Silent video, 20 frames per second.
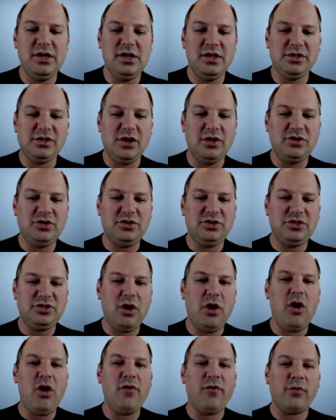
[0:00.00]
So
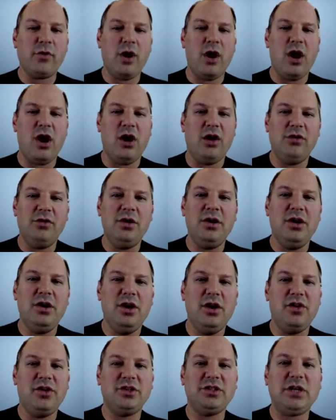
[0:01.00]
overall,
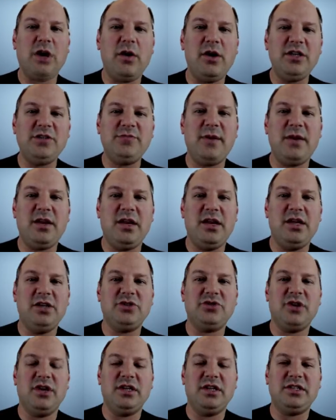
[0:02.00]
there's always been an
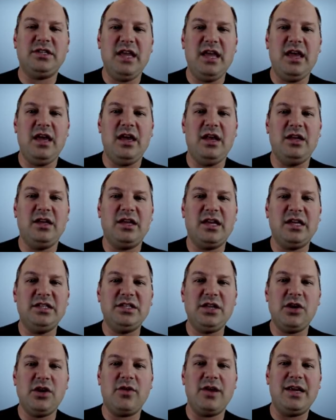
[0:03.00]
interest in
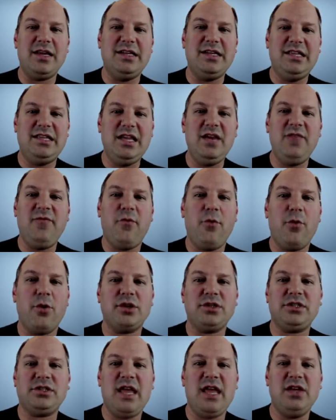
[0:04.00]
considering
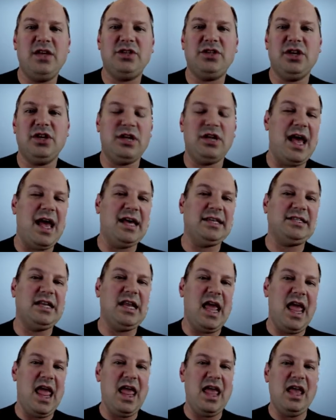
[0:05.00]
deforestation as an
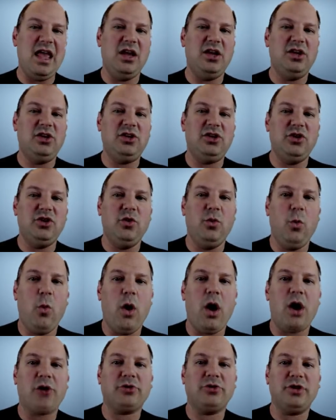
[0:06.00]
aid to
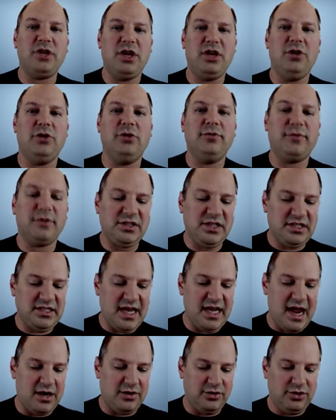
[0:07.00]
water yield for
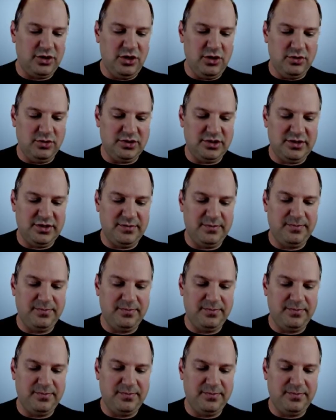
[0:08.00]
societal use.